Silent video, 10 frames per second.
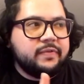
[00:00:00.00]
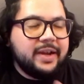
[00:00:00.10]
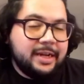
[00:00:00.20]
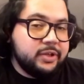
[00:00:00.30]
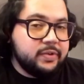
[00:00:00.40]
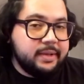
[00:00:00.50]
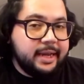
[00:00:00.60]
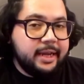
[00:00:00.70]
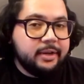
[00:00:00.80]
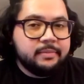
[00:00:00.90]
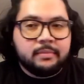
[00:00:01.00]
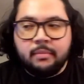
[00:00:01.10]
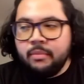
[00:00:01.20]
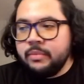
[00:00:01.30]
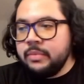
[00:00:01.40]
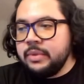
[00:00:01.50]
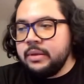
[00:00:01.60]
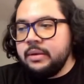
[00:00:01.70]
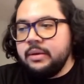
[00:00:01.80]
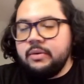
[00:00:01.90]
financial aid
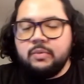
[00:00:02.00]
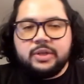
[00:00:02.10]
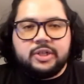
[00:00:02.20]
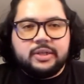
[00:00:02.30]
which